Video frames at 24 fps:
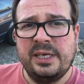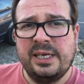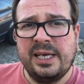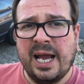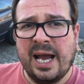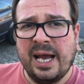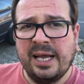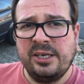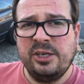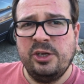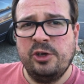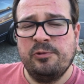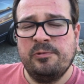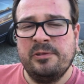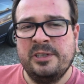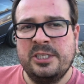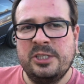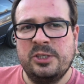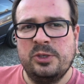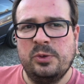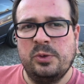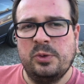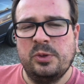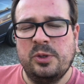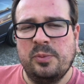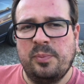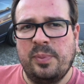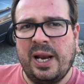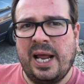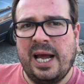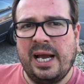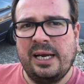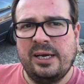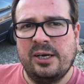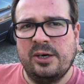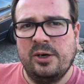can you restore the
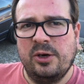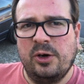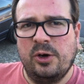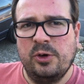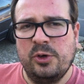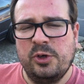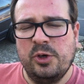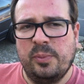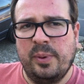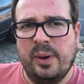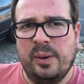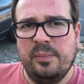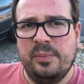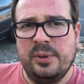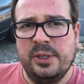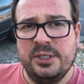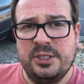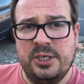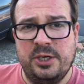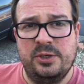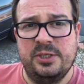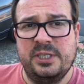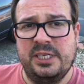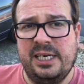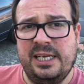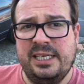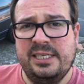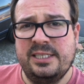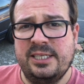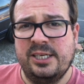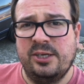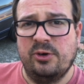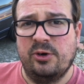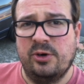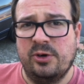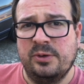black on your bumpers using
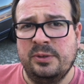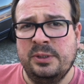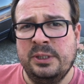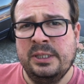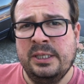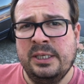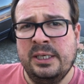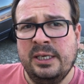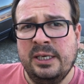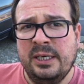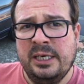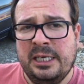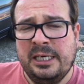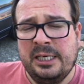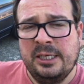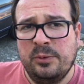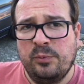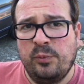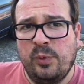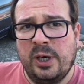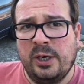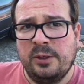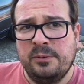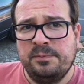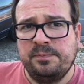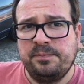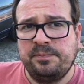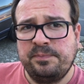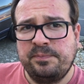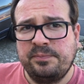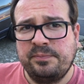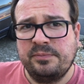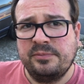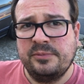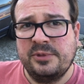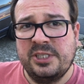linseed oil? Well,
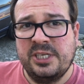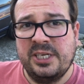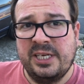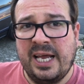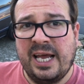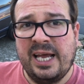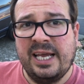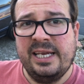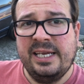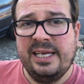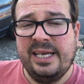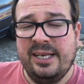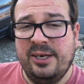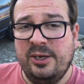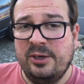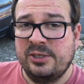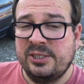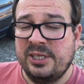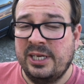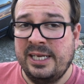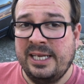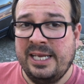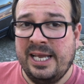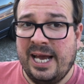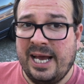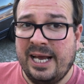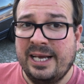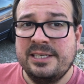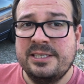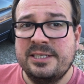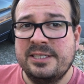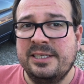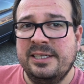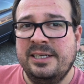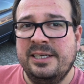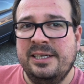today it looks like
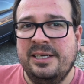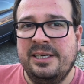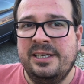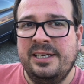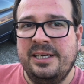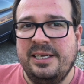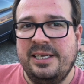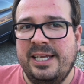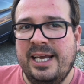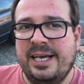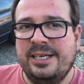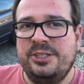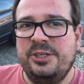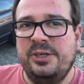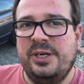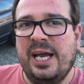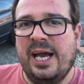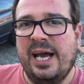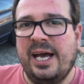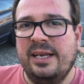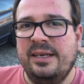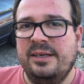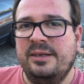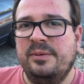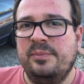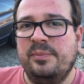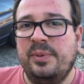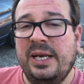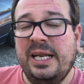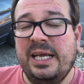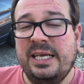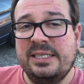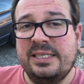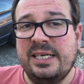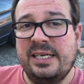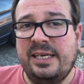yes. Yes, you can,
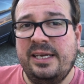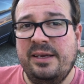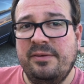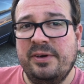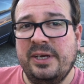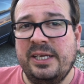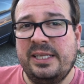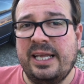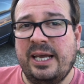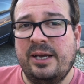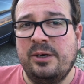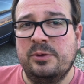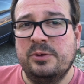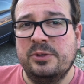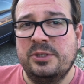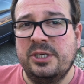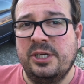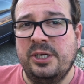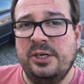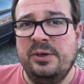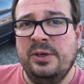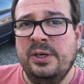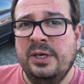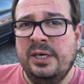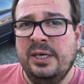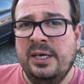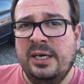but let's give it a day or two